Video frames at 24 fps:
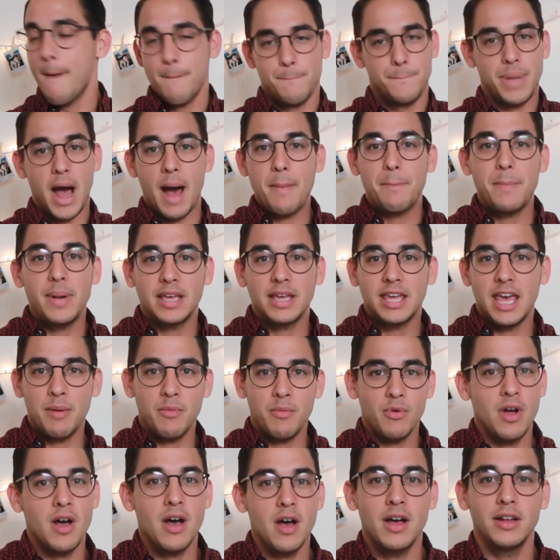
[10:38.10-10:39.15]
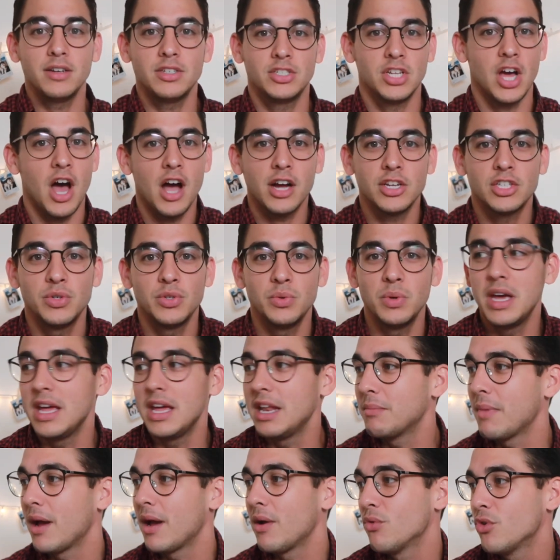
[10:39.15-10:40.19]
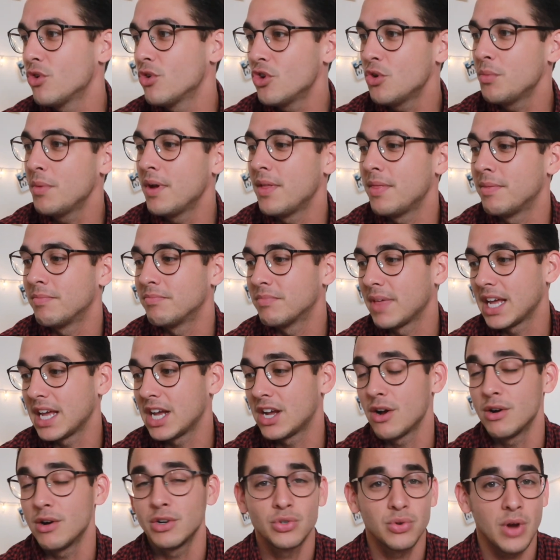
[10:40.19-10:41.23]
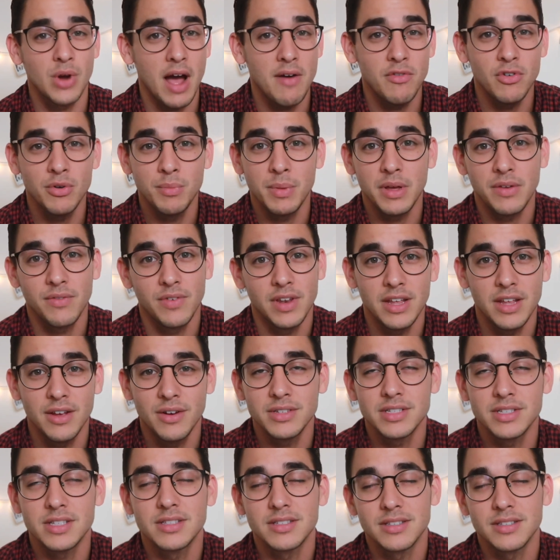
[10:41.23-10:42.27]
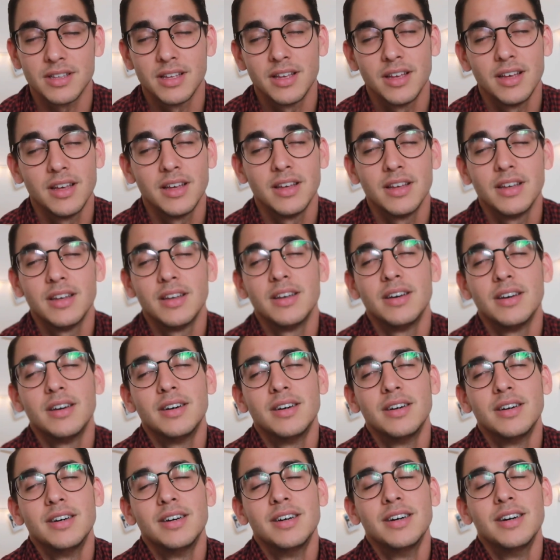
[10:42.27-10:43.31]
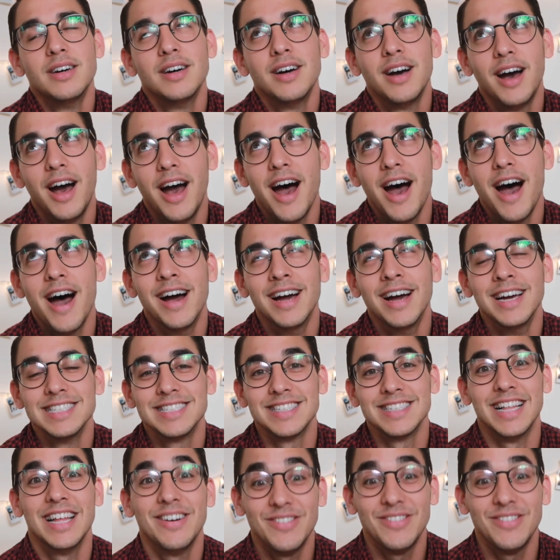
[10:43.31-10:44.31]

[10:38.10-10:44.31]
pop my camera on, talk to it in my room, and like go travel, make videos. It's I